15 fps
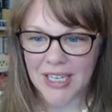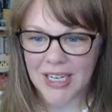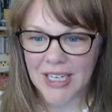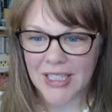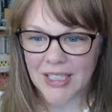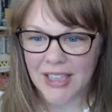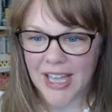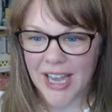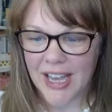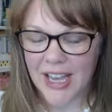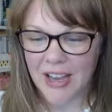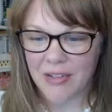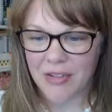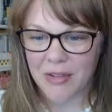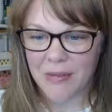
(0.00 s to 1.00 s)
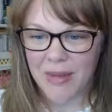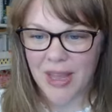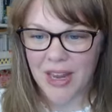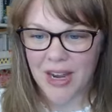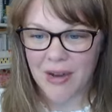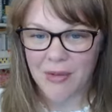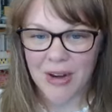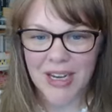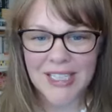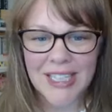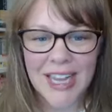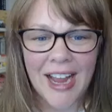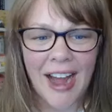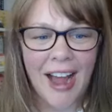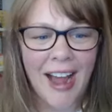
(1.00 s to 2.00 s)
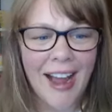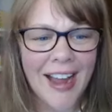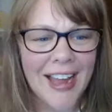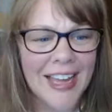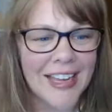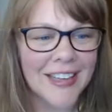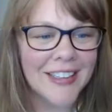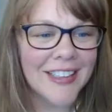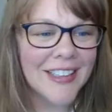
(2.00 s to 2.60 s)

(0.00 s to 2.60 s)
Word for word: it is lagging for me and I want to say hi.